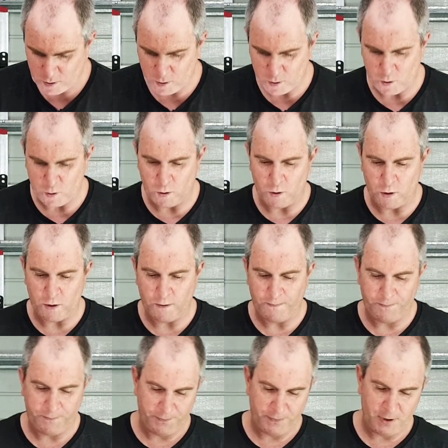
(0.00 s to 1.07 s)
or
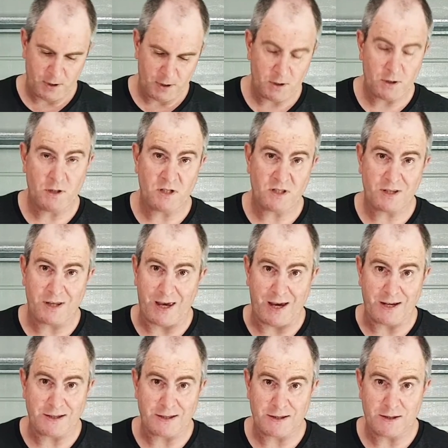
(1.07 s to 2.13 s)
just
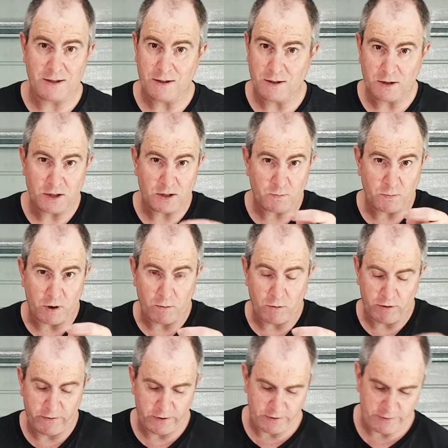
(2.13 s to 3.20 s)
guess just by
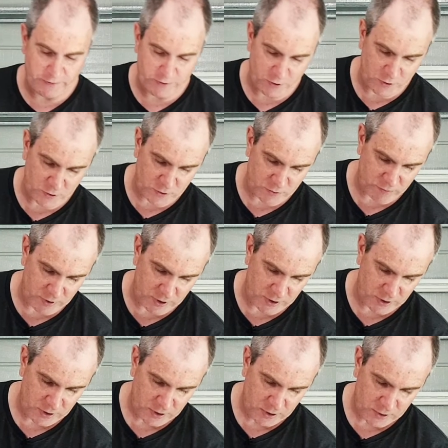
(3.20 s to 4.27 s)
moving the focus ring
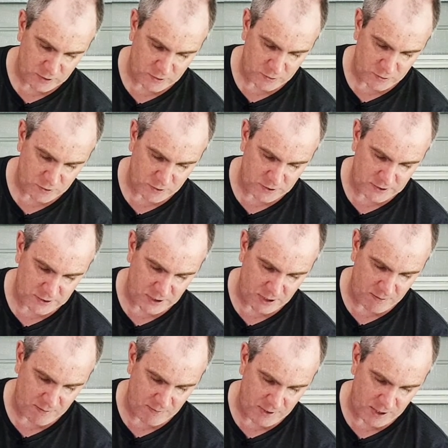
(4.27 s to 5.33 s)
sort of the same
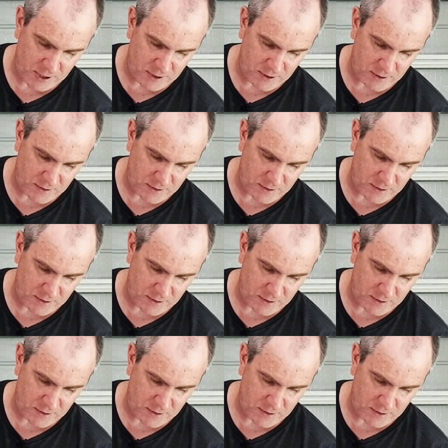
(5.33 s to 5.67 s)
amount